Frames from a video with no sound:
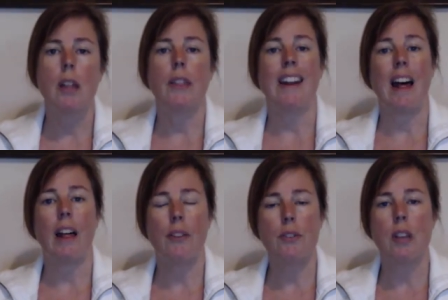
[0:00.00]
that
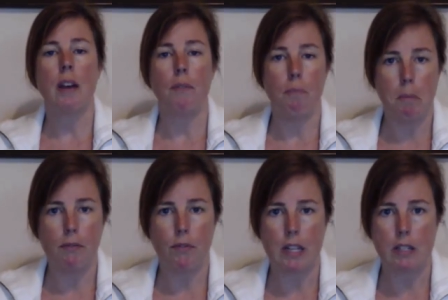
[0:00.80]
others have been
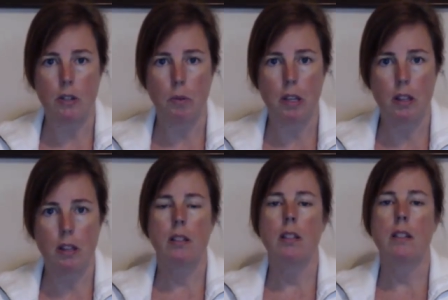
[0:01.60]
faced with
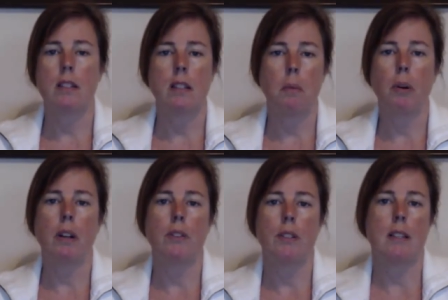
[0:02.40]
since someone
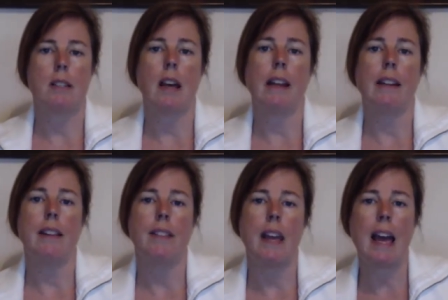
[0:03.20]
else decided
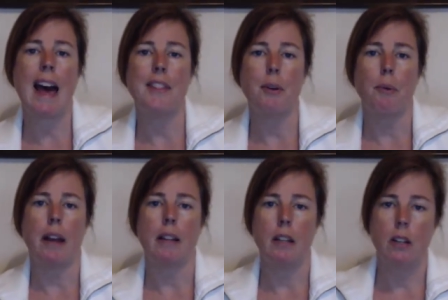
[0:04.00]
that they had the right